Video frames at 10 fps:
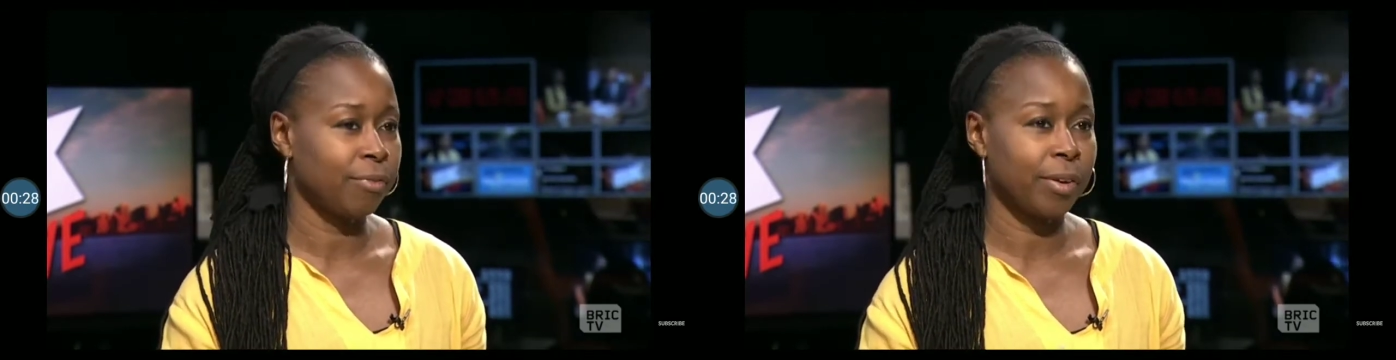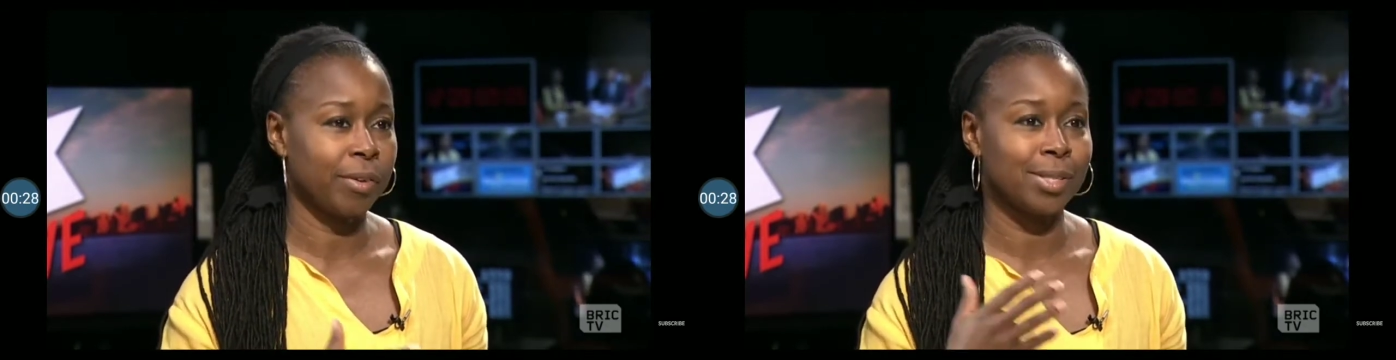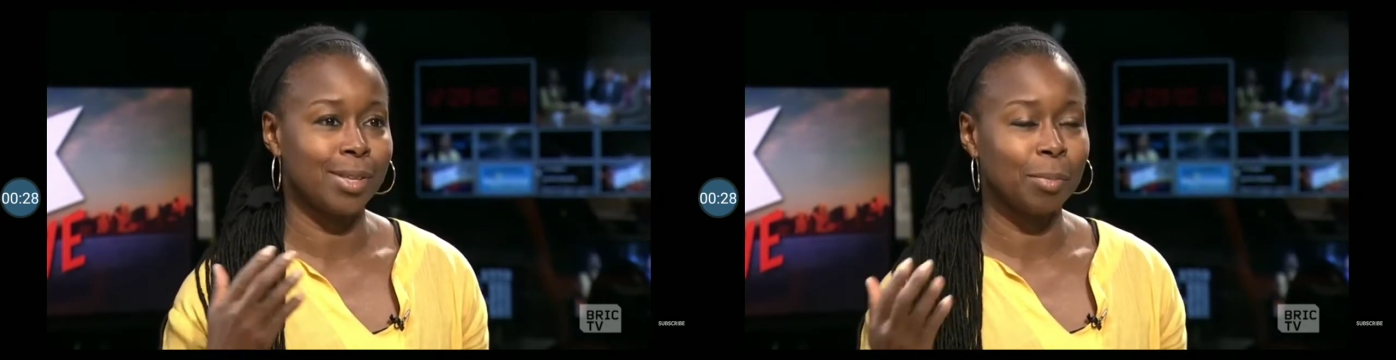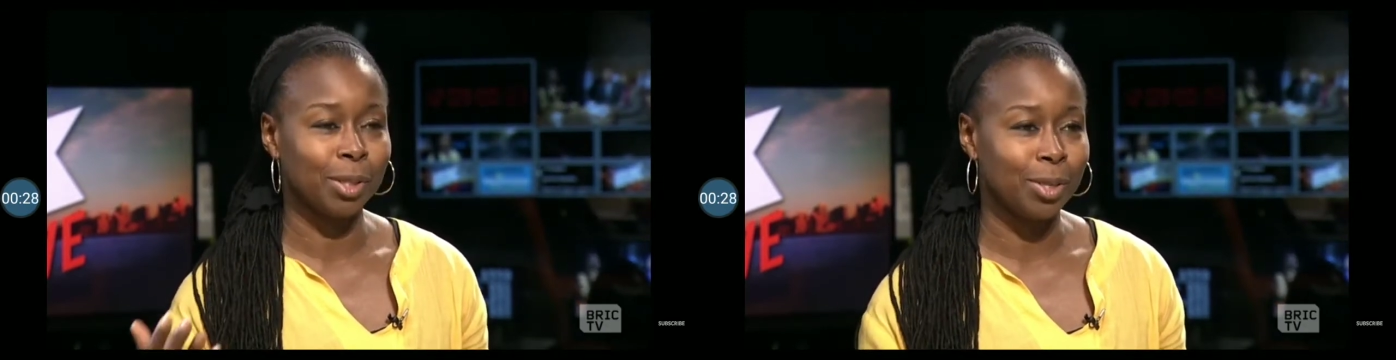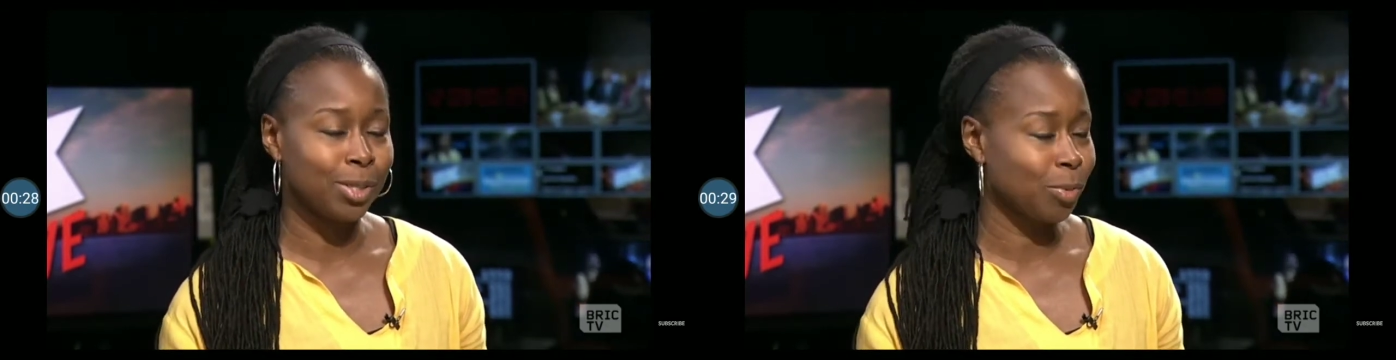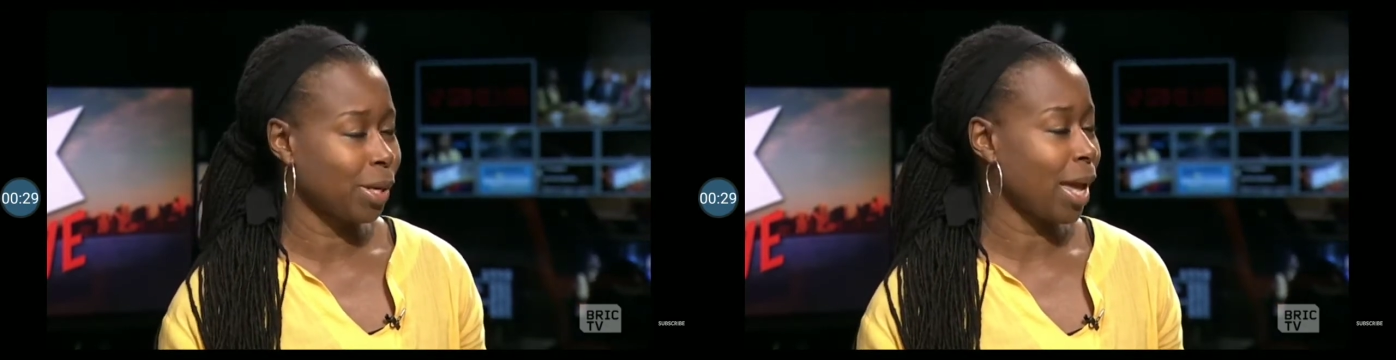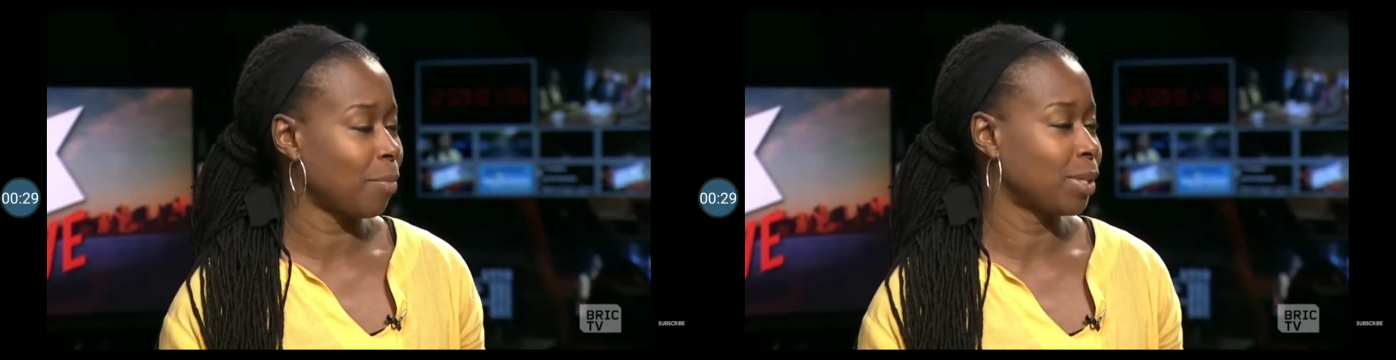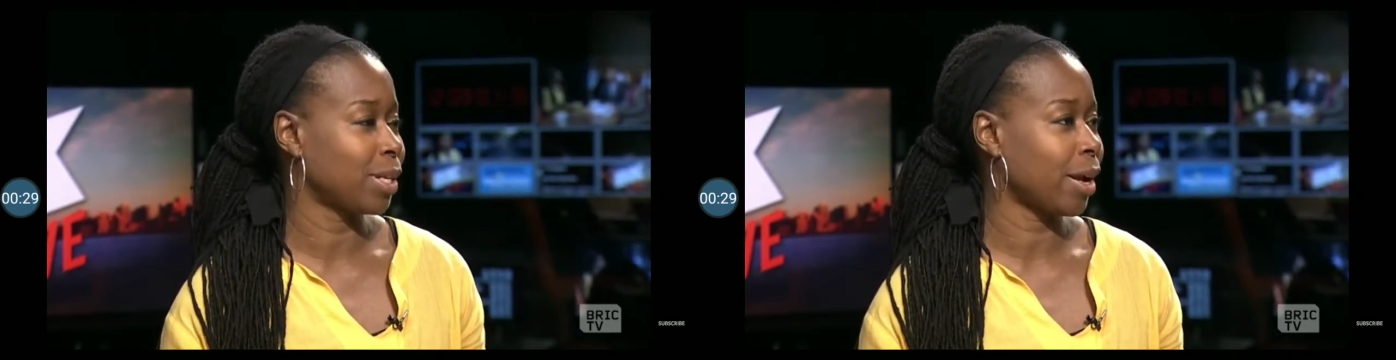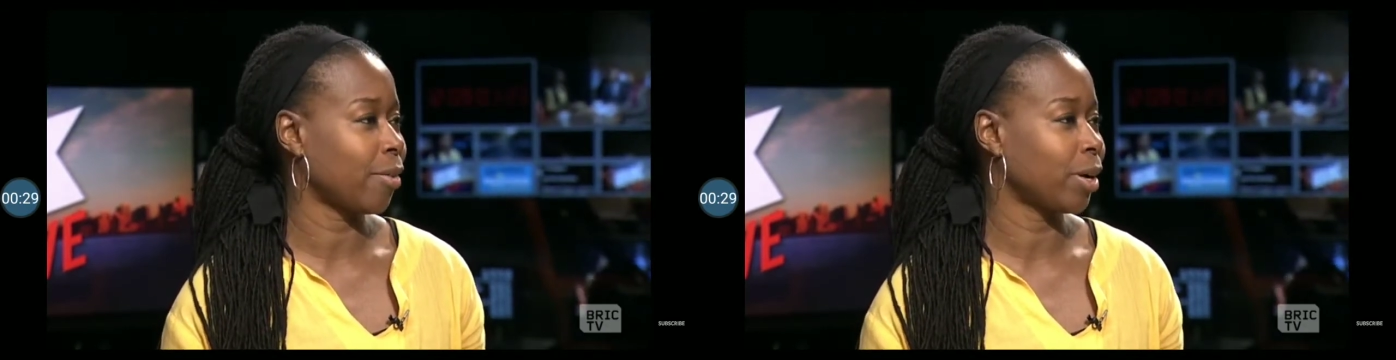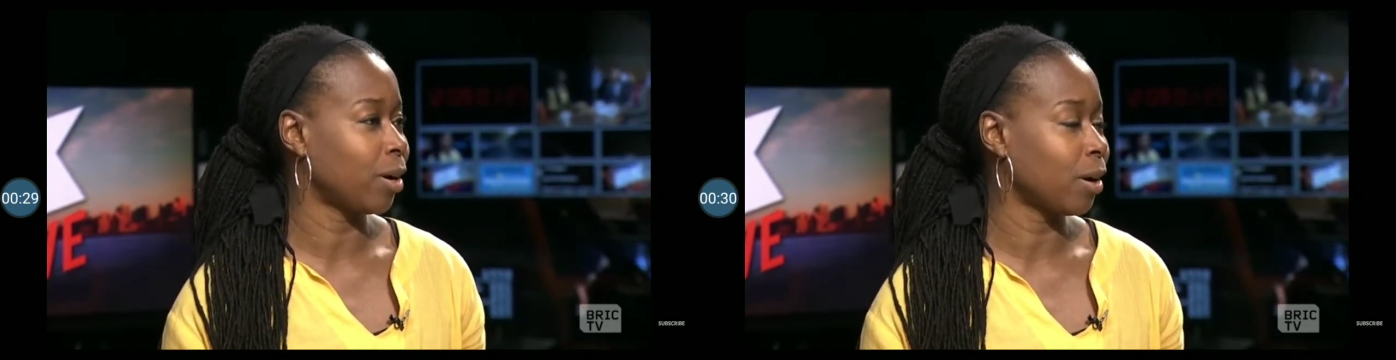very similar to what happened to
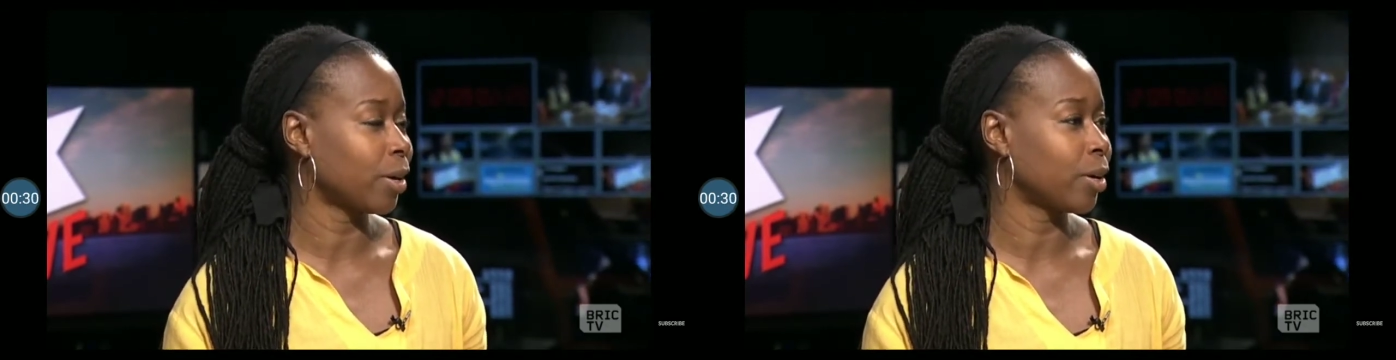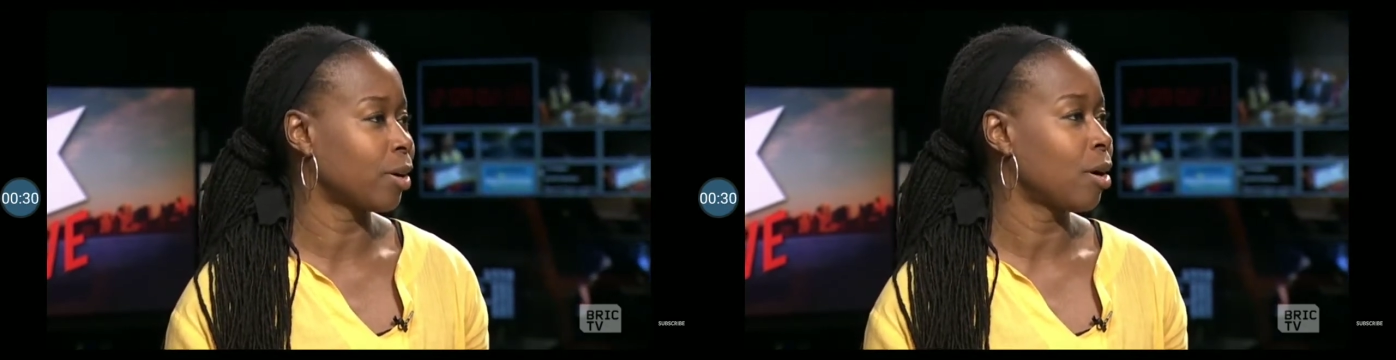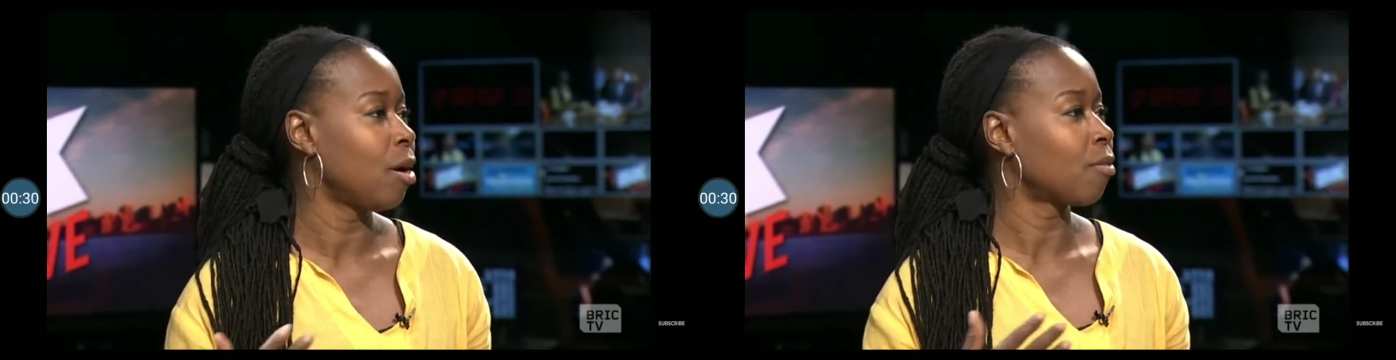Eric Garner,